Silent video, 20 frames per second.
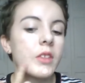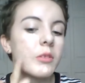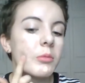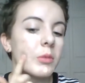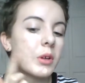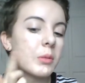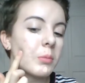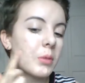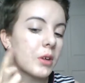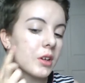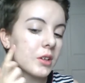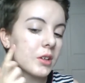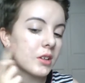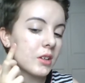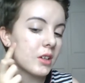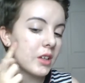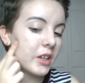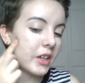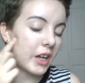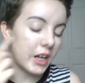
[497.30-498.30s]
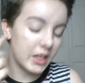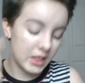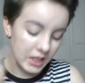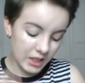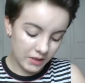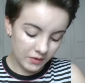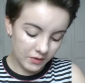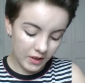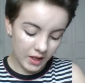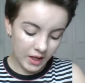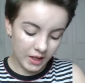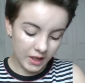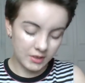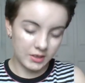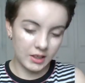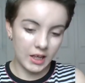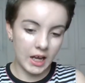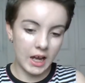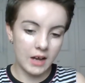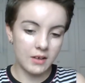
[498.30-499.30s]
But personally, I need that
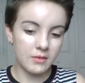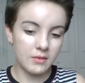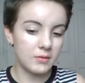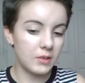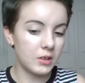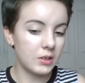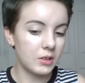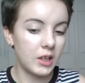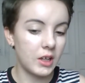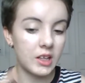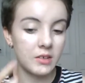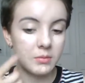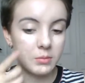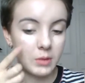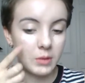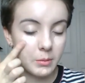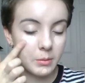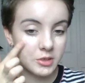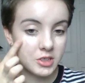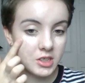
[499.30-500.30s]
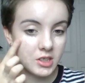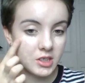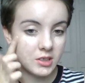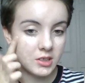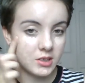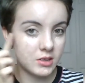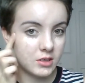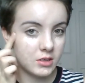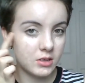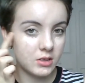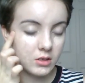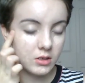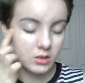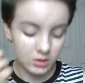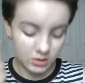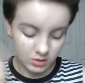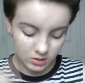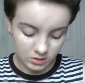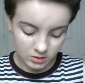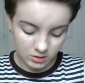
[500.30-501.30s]
because I have a lot of blemishes.
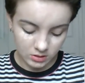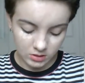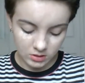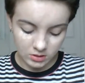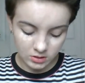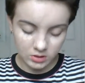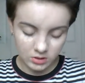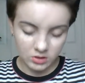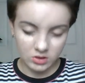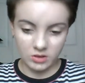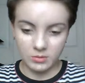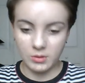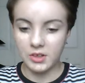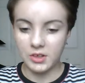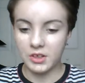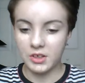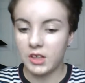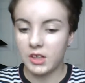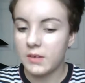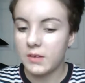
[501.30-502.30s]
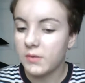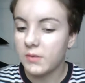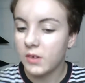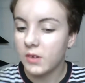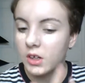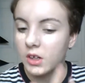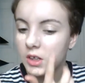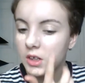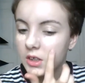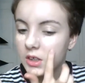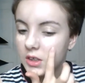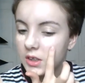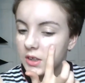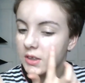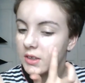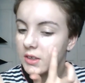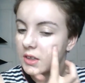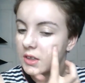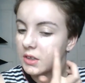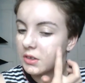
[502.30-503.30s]
Someone was looking for a good
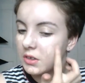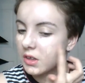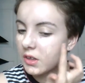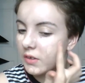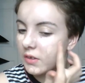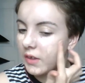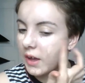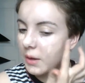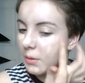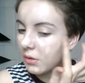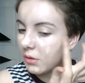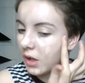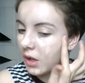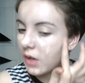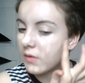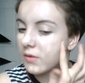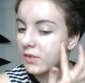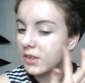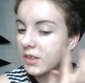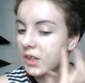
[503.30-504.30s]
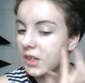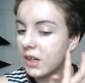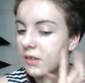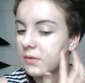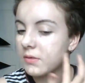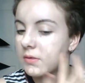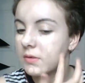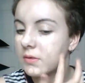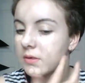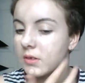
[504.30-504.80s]
concealer that will cover stuff.